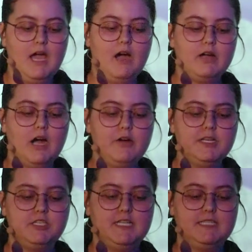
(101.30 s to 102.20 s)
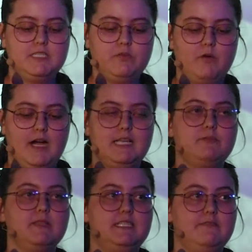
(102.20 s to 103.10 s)
Our courage needs to
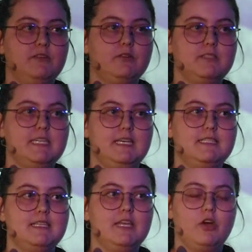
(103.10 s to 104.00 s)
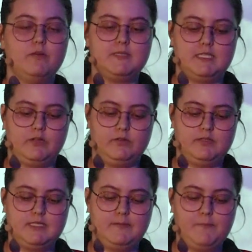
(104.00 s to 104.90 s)
rise with difficulties and
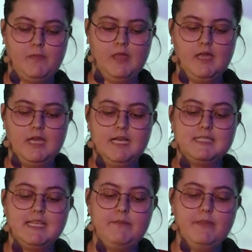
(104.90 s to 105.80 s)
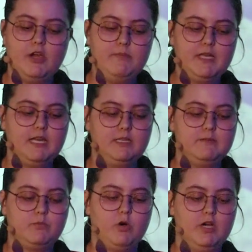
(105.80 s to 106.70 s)
obstacles. St Mary
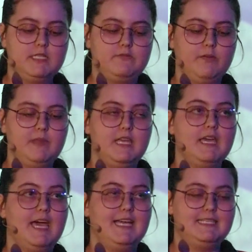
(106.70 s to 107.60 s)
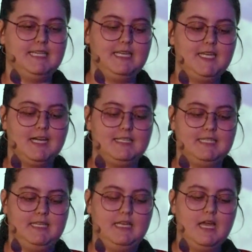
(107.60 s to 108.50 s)
MacKillop's words from the year
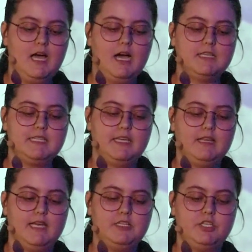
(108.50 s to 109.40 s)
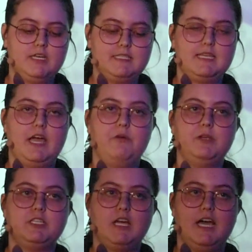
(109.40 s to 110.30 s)
1890 articulate just how
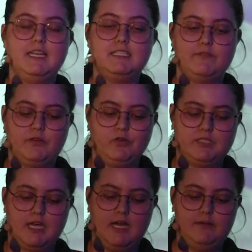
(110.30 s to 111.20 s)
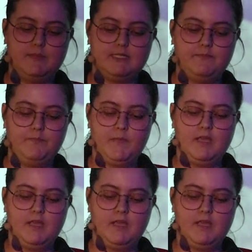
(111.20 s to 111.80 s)
we shine in difficult times.